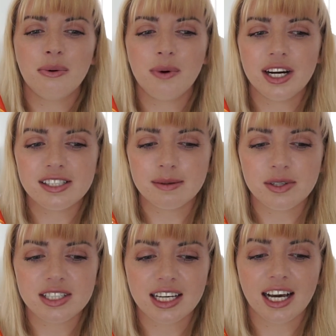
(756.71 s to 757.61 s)
where
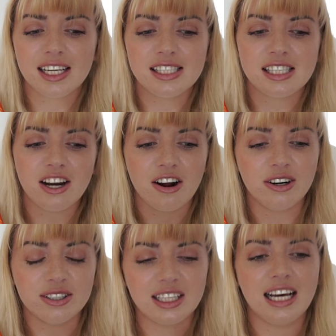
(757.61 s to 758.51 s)
someone's like, I can see our
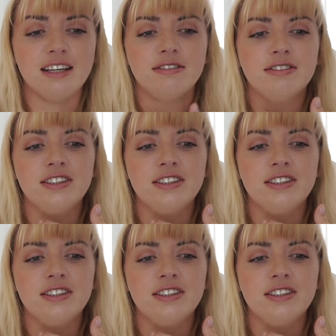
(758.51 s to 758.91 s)
whole life